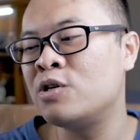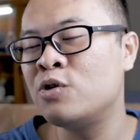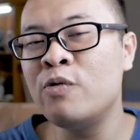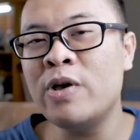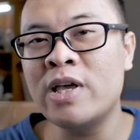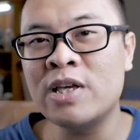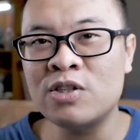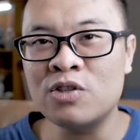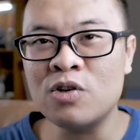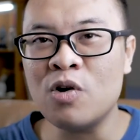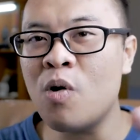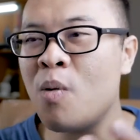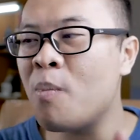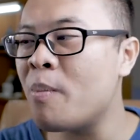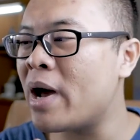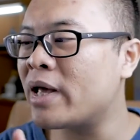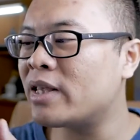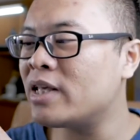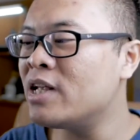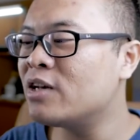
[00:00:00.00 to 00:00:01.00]
doing so
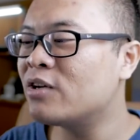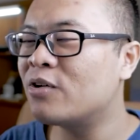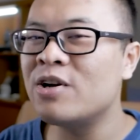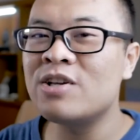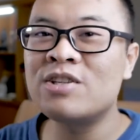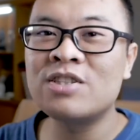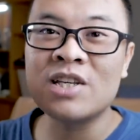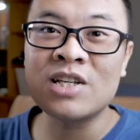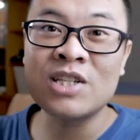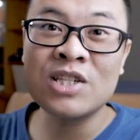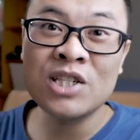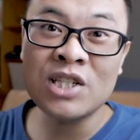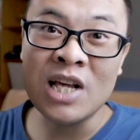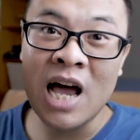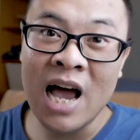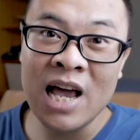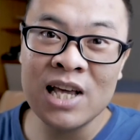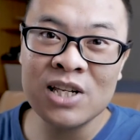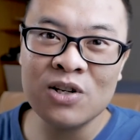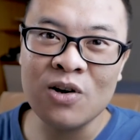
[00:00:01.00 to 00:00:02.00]
might increase the
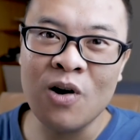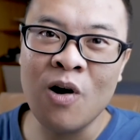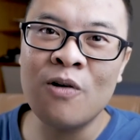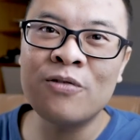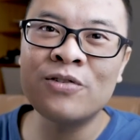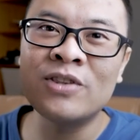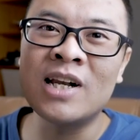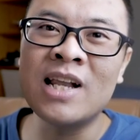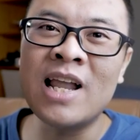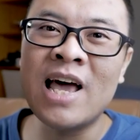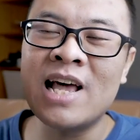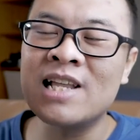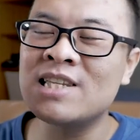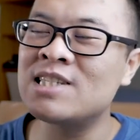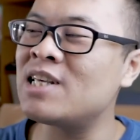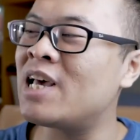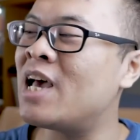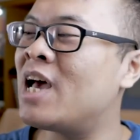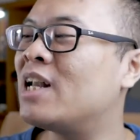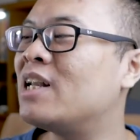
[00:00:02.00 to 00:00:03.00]
size of the
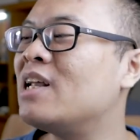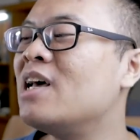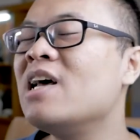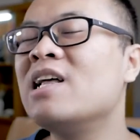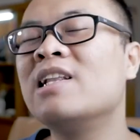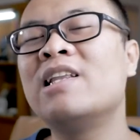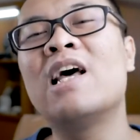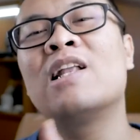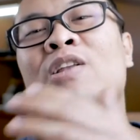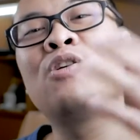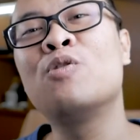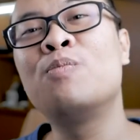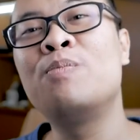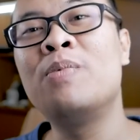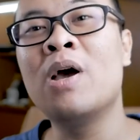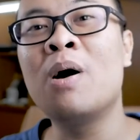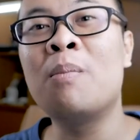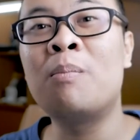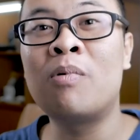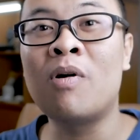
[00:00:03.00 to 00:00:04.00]
lens, and that could
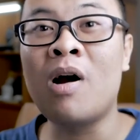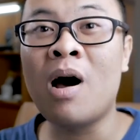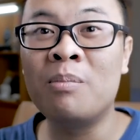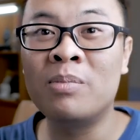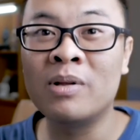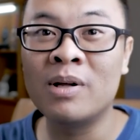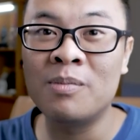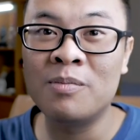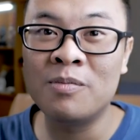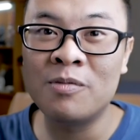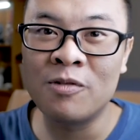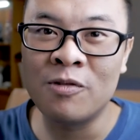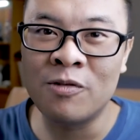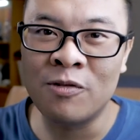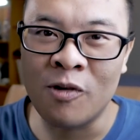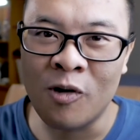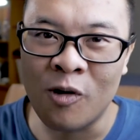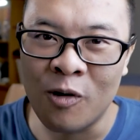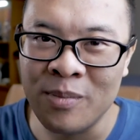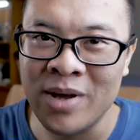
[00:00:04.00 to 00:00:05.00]
be a problem
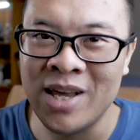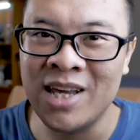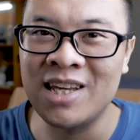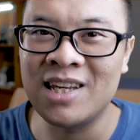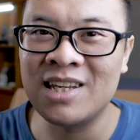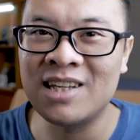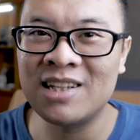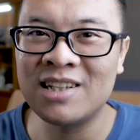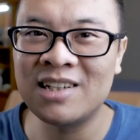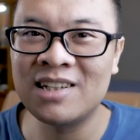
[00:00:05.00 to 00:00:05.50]
for me.